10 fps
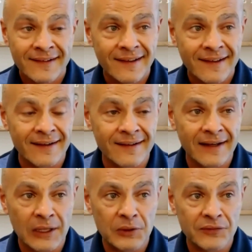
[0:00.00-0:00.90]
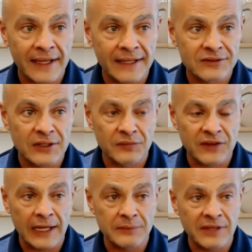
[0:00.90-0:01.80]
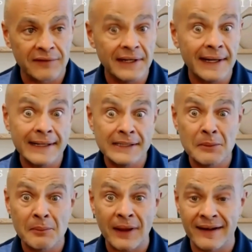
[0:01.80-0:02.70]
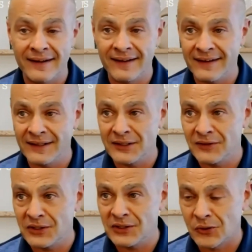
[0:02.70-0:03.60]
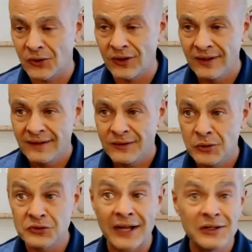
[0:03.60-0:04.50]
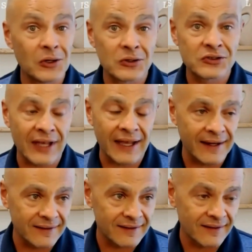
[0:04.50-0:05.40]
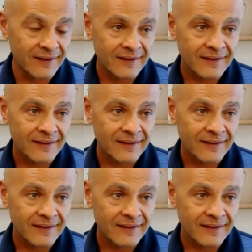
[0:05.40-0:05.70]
And we find sometimes having an independent individual who's on your side and